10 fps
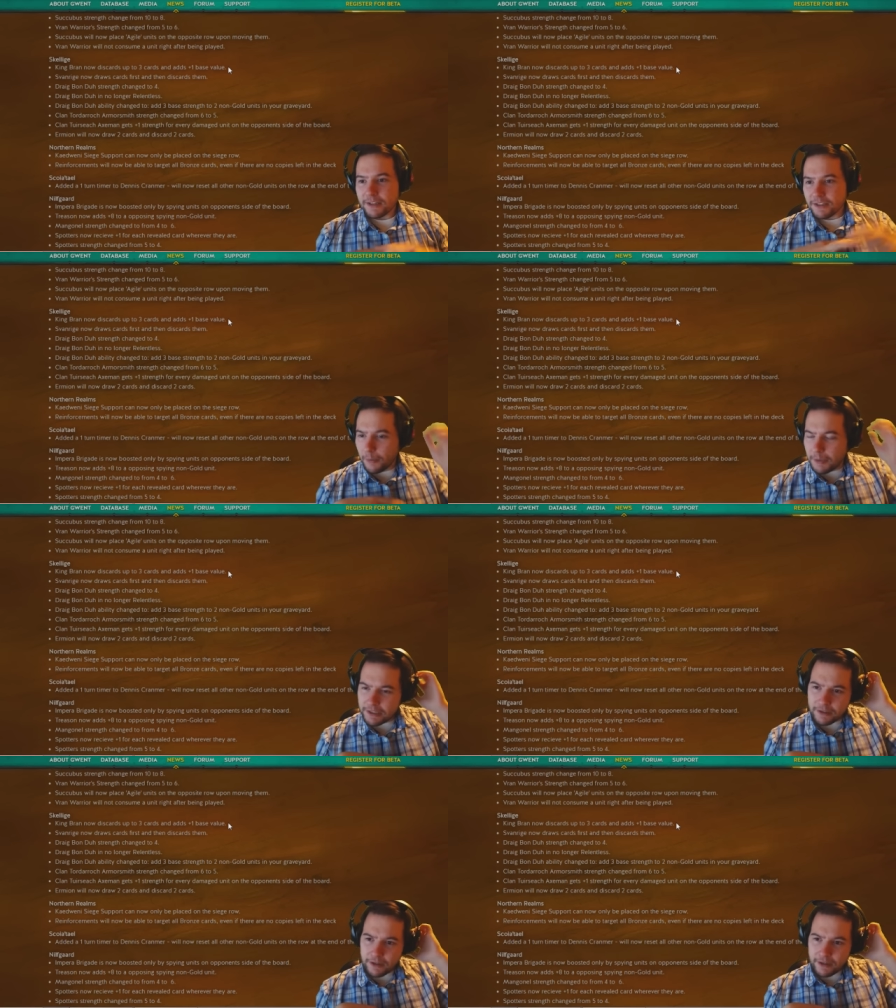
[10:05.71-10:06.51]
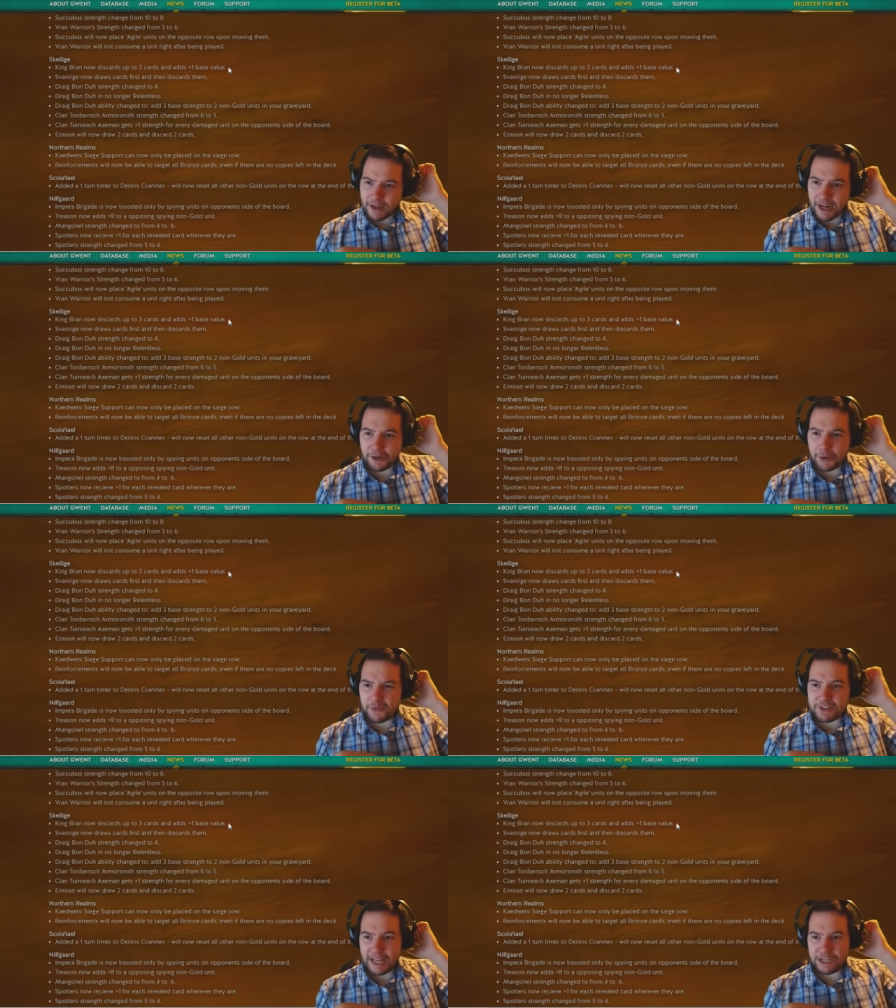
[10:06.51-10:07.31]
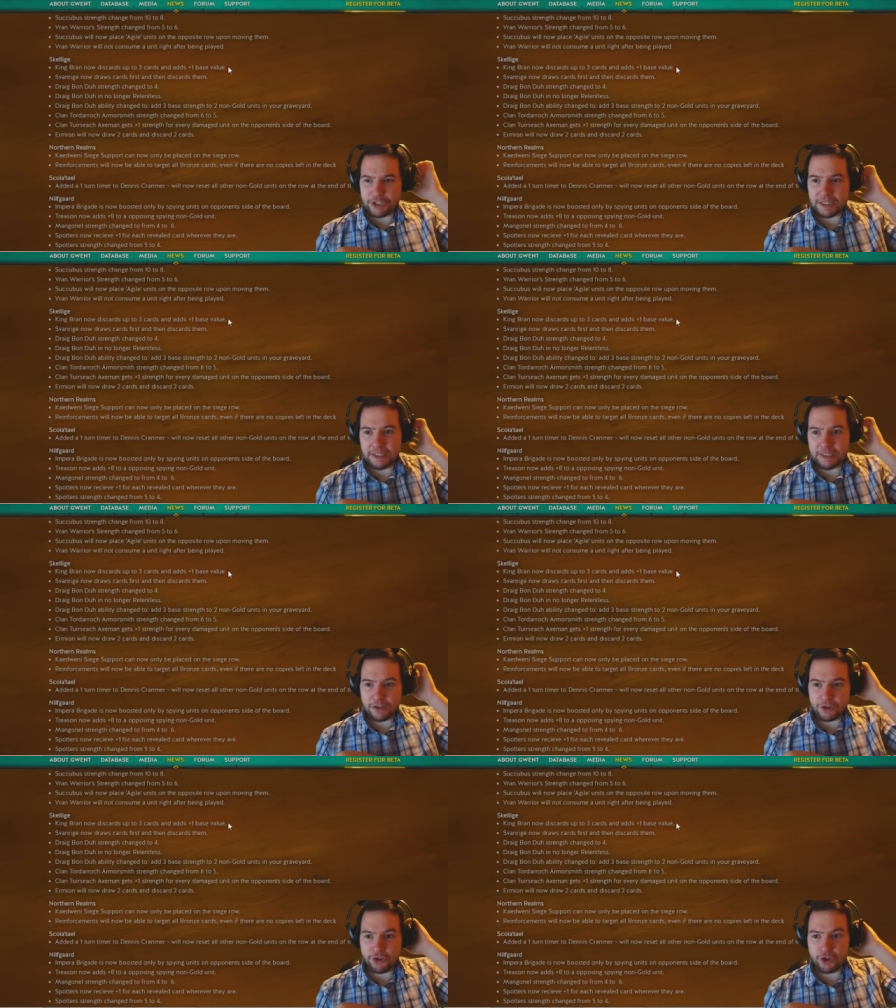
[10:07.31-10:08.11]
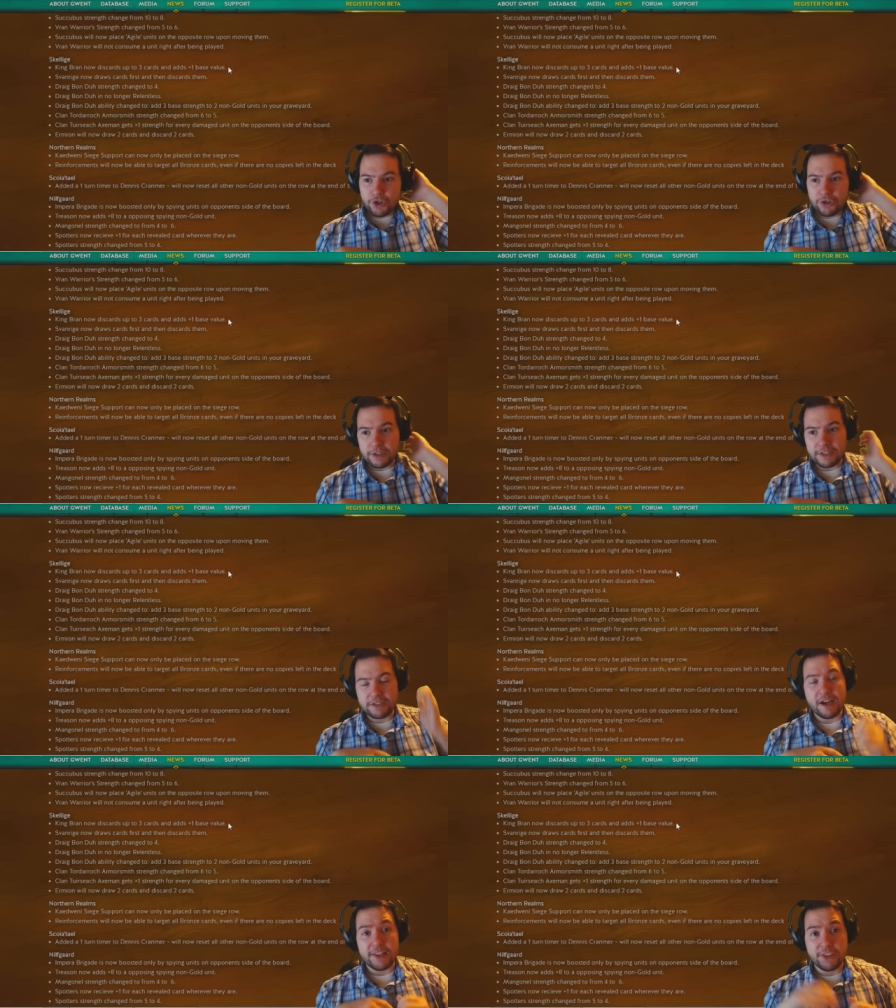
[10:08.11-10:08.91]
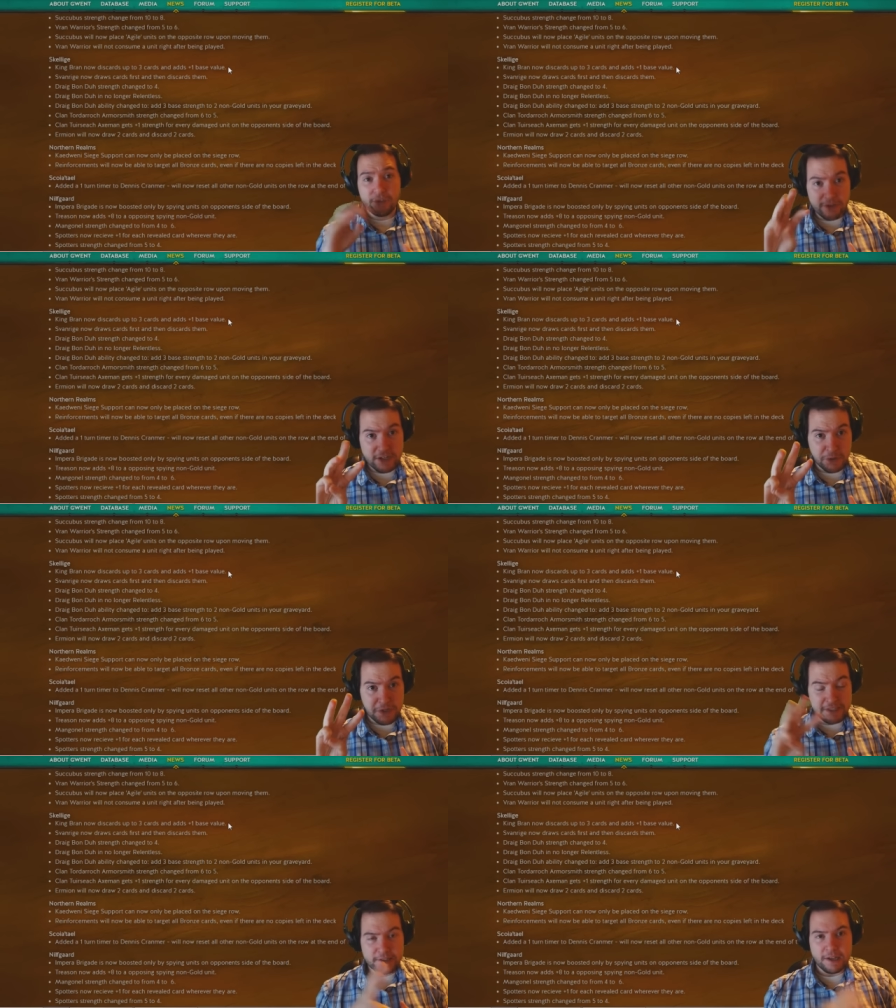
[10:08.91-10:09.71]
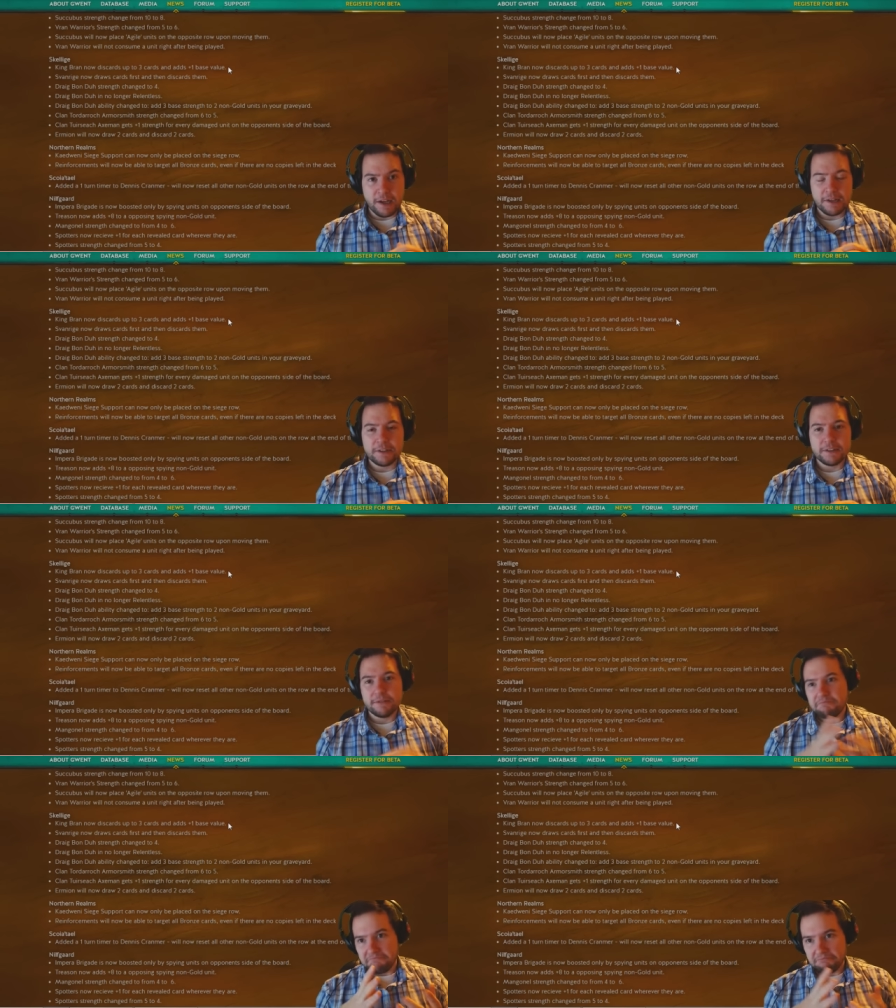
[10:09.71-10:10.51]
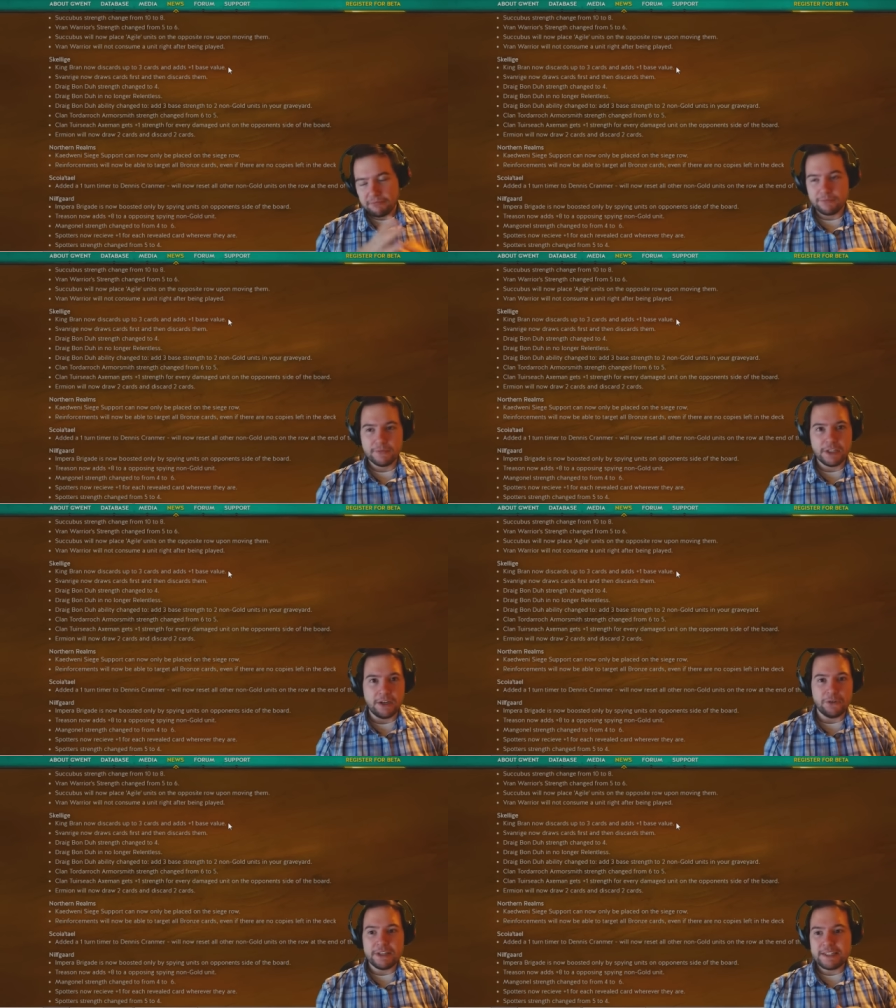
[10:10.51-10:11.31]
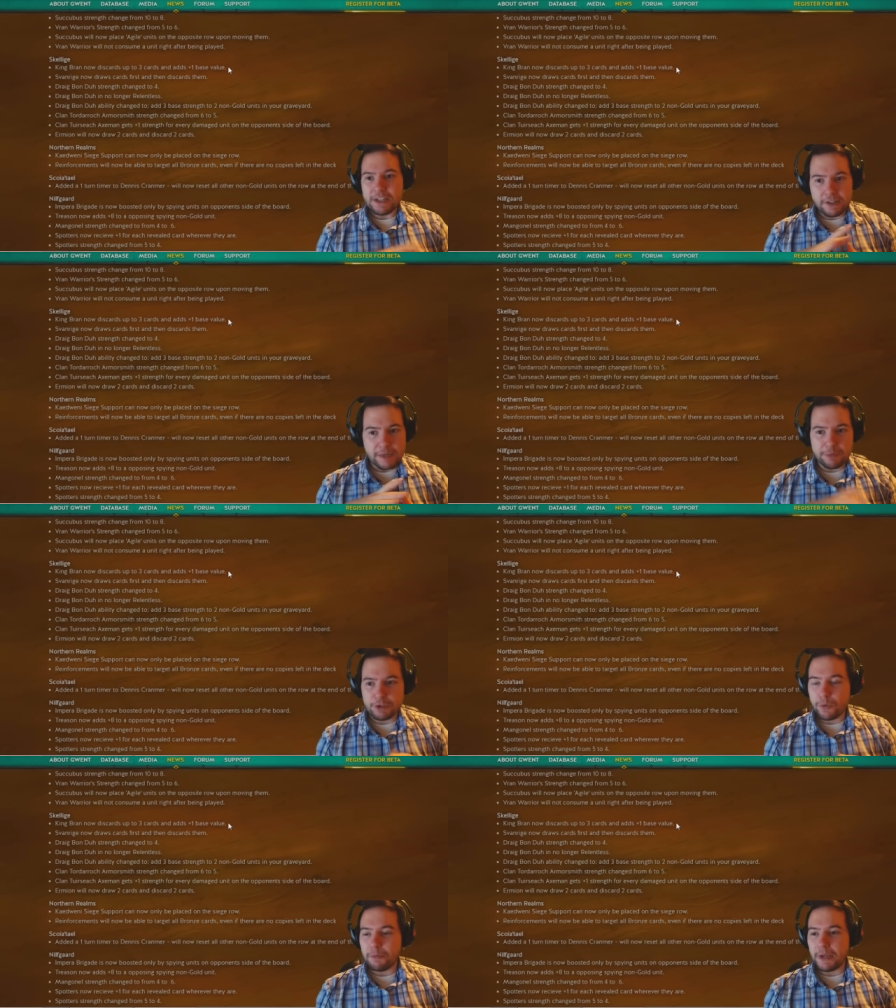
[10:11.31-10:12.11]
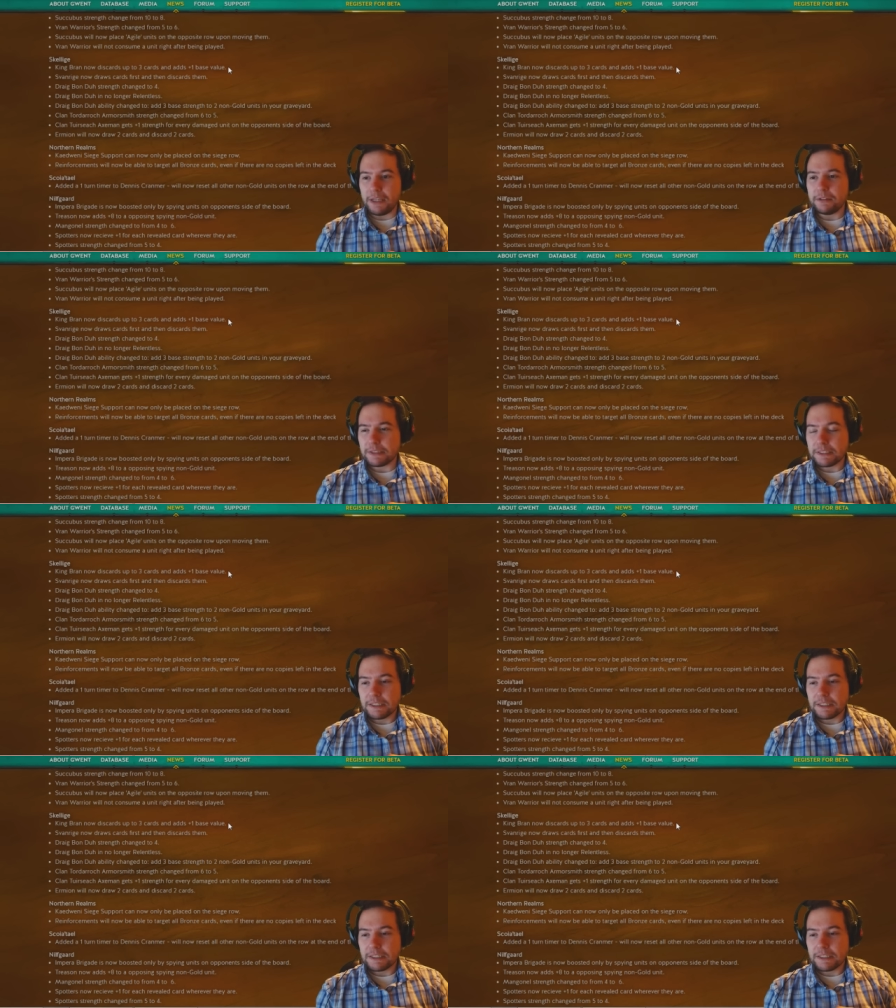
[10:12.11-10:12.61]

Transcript: So I mean, I don't know if it's actually good to discard 3 Queensguard. You know, they still only get +1 base,